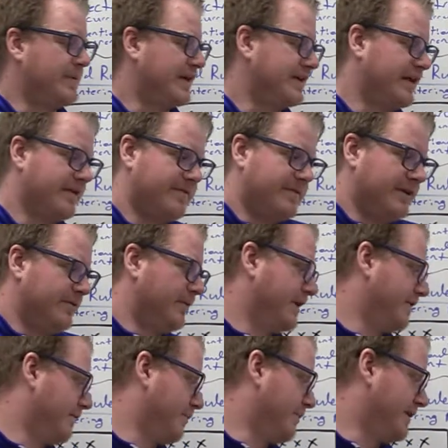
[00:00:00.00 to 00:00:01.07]
magnetic field,
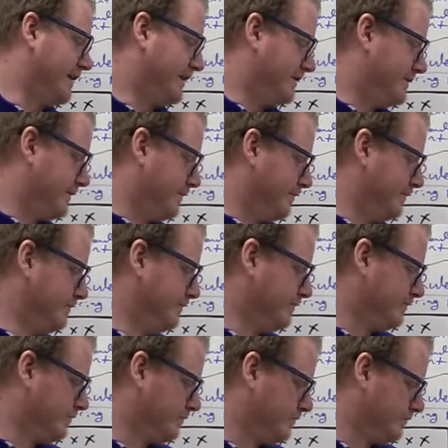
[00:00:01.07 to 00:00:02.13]
whatever we need
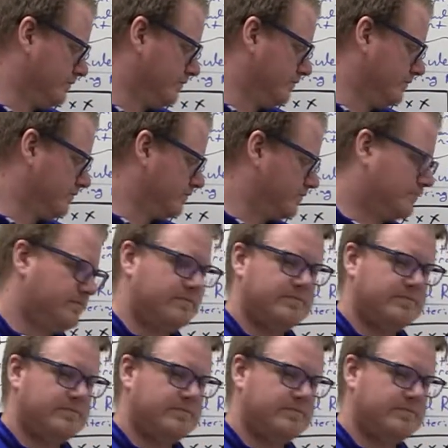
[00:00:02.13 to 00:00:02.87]
to.